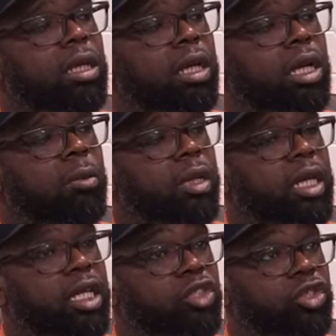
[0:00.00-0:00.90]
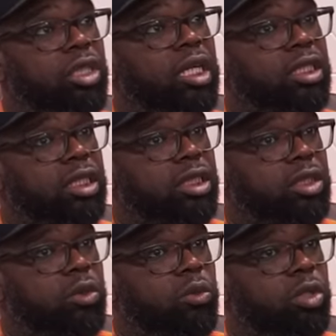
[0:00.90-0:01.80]
um, introduction
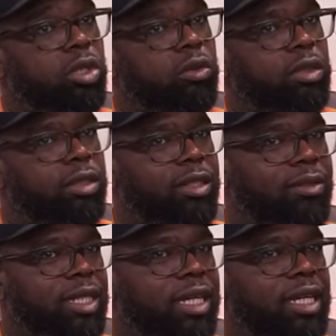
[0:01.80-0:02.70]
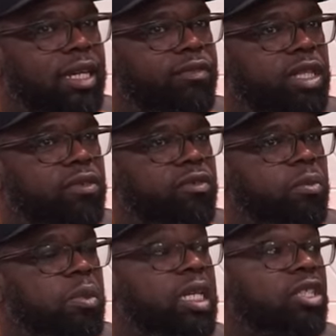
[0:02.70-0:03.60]
into the world, it was like a gift in it for
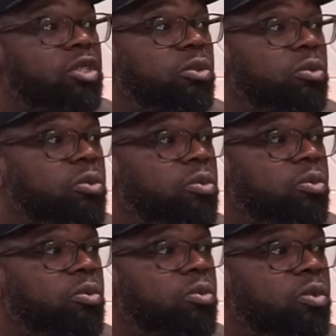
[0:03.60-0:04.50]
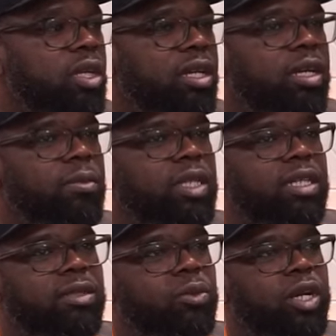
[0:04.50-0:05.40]
me too, mm-hmm.
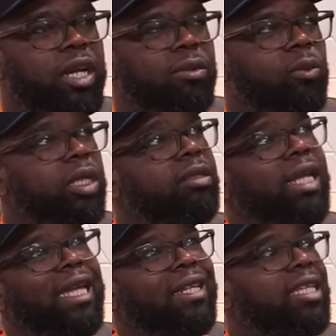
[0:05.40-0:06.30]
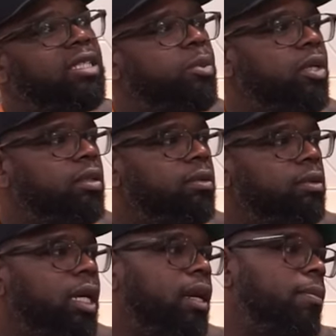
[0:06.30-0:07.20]
because we're what eight days apart.
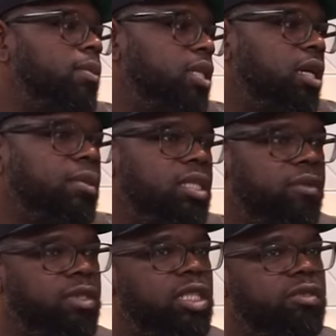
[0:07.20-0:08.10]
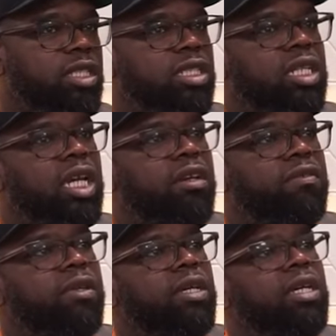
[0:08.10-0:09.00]
Like yeah, I'm the 17th. She's the
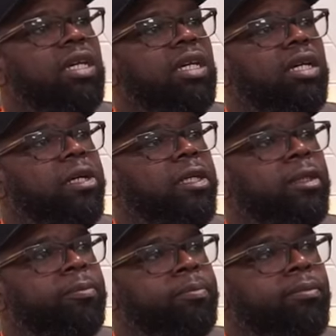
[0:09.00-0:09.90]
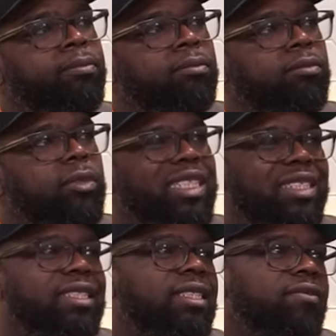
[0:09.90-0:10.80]
ninth. Mm-hmm. Um
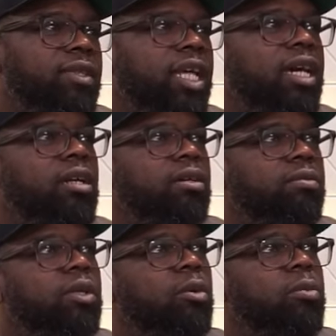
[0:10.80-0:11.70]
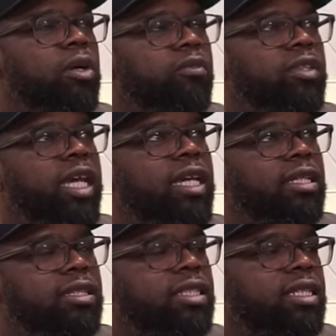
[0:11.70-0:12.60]
she's even like her her birth date
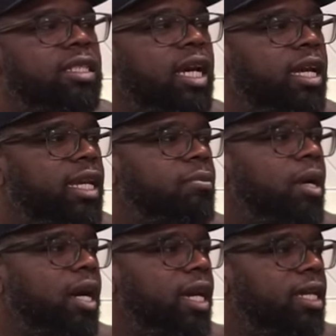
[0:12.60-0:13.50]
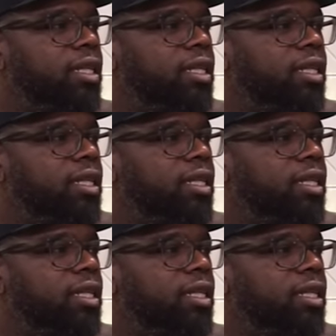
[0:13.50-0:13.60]
is six nine. That's my height.